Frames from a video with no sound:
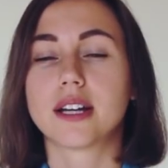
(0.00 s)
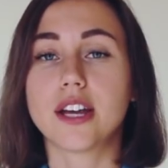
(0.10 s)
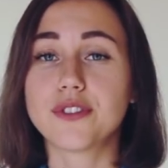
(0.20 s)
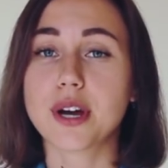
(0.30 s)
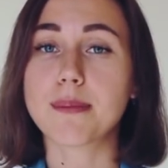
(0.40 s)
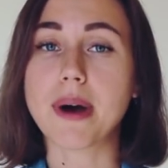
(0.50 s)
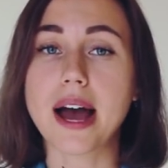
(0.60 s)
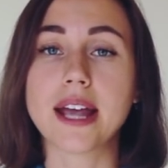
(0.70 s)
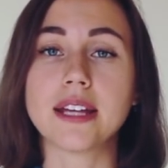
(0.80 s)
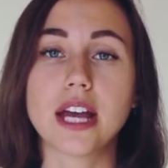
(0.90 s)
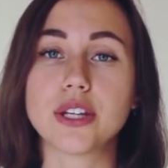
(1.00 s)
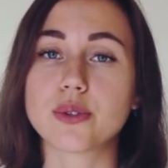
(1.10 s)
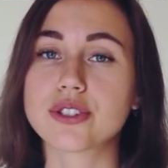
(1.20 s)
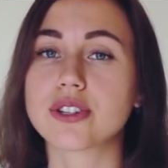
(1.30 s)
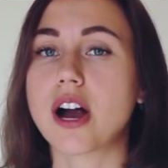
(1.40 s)
If you're buying a
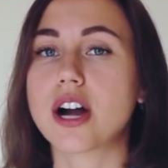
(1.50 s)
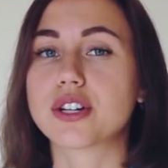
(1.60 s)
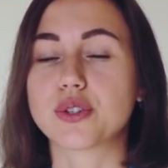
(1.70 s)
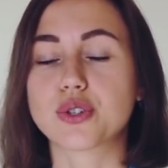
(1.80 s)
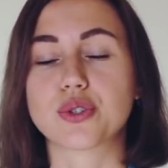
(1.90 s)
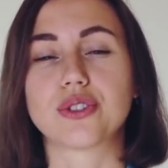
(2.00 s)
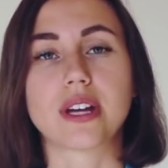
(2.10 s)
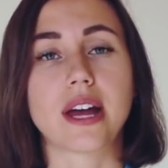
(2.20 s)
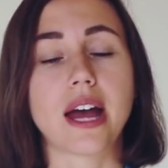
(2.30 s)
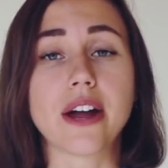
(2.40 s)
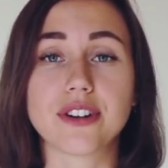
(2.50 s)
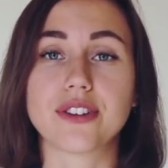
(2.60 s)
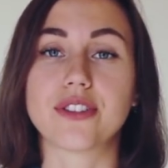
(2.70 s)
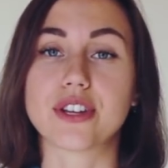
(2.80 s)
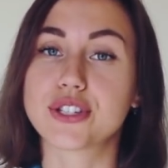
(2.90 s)
used car, you should
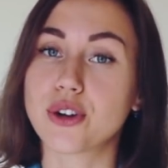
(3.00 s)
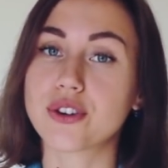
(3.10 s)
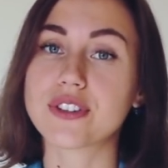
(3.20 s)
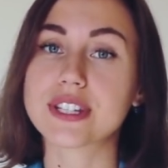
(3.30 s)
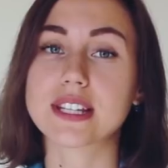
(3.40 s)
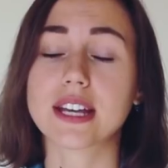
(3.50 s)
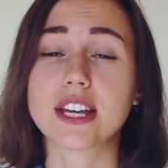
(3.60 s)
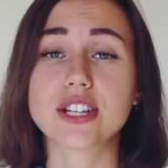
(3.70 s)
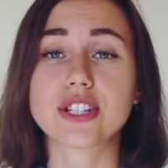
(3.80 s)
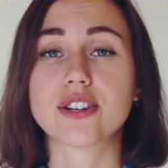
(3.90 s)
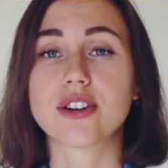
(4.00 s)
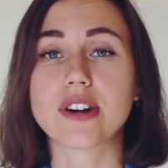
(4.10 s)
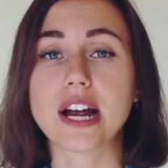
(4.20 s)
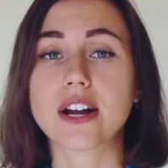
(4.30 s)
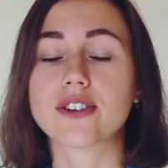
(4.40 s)
read the service history
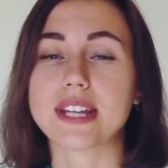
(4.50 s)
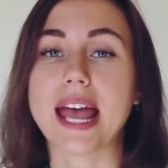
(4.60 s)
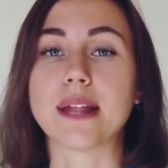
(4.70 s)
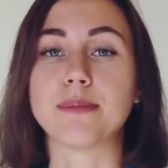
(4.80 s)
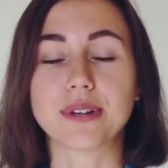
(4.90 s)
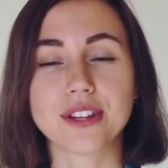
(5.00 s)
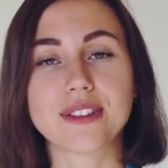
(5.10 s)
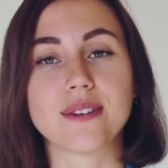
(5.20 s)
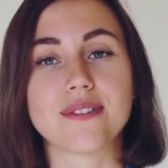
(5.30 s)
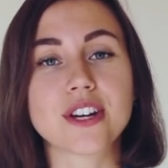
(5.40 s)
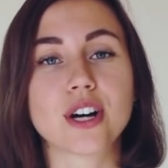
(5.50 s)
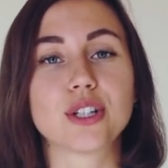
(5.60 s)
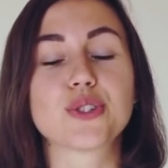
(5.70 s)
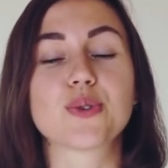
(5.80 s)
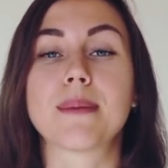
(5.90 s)
record and bring the
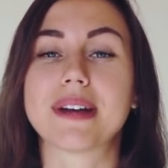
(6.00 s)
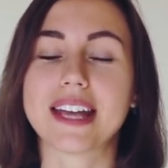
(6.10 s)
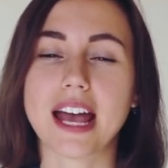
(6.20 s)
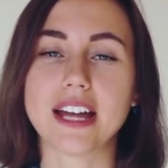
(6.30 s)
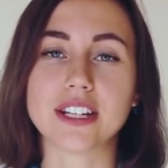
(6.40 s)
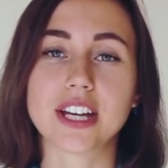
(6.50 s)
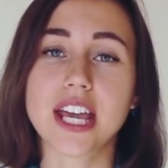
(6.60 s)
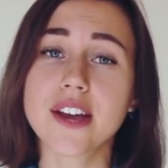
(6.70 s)
vehicle to a mechanic,